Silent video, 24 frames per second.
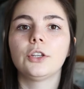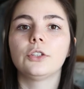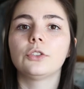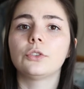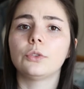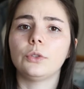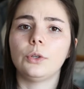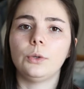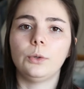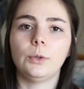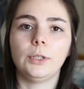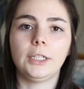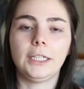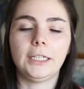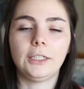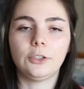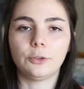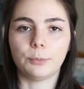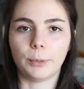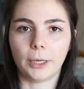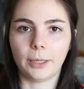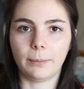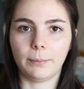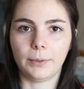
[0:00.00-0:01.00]
so you would
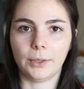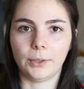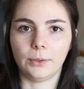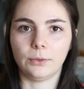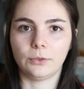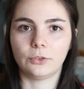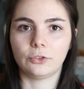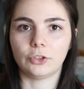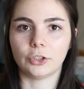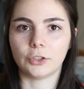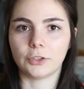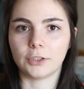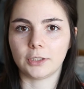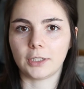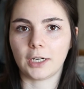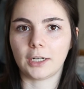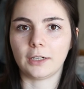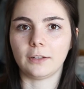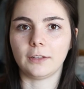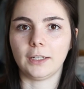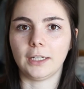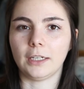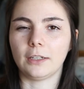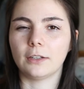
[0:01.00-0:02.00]
each buy the post just to
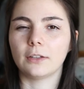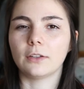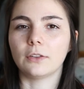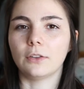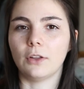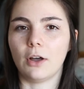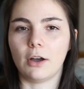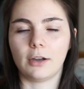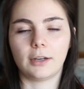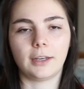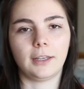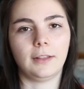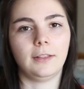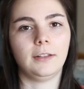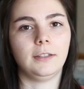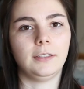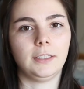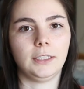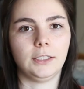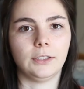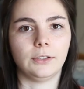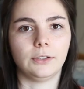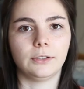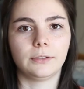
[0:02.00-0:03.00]
kind of like lock in the
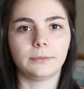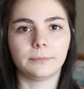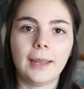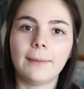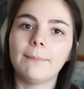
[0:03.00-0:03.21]
deal.